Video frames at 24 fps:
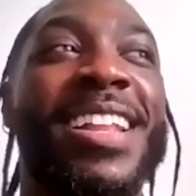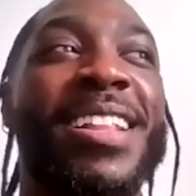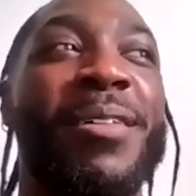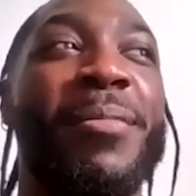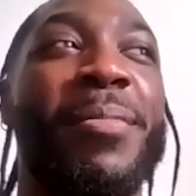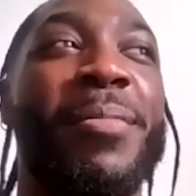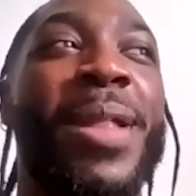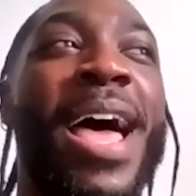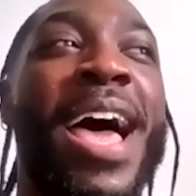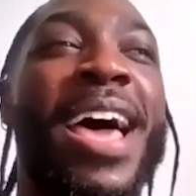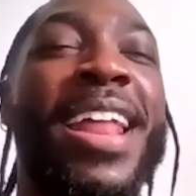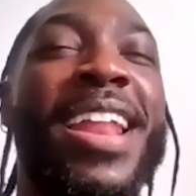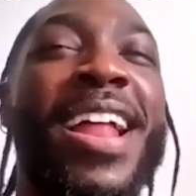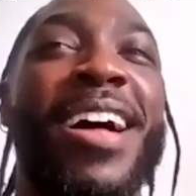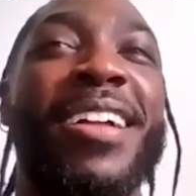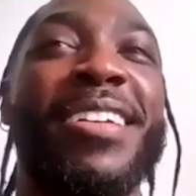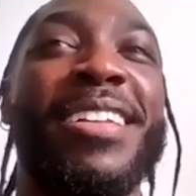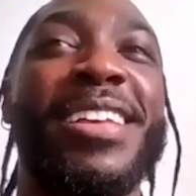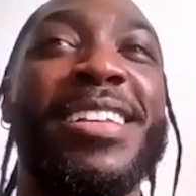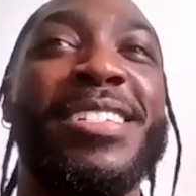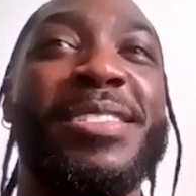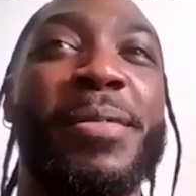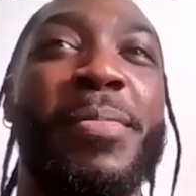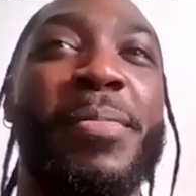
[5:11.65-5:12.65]
the blind
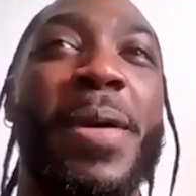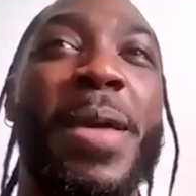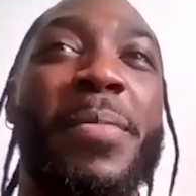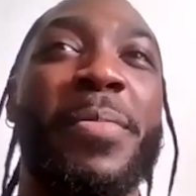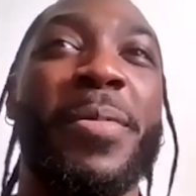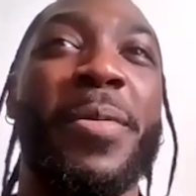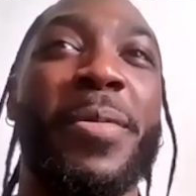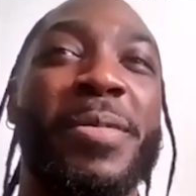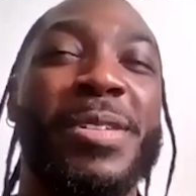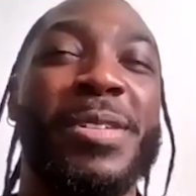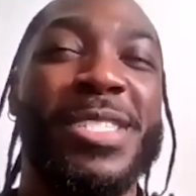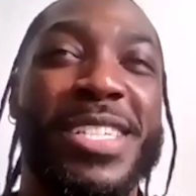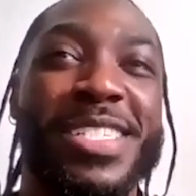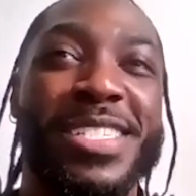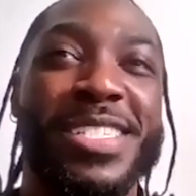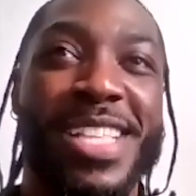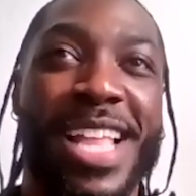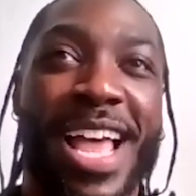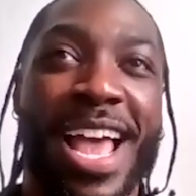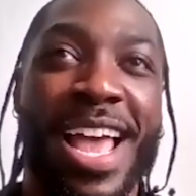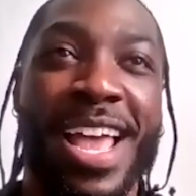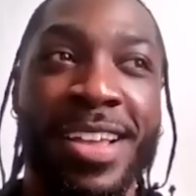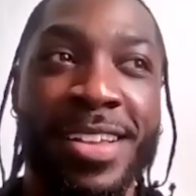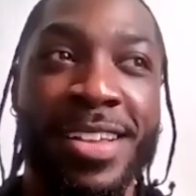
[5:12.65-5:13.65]
audition, people were just
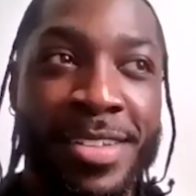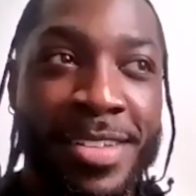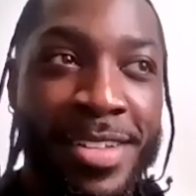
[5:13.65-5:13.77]
like,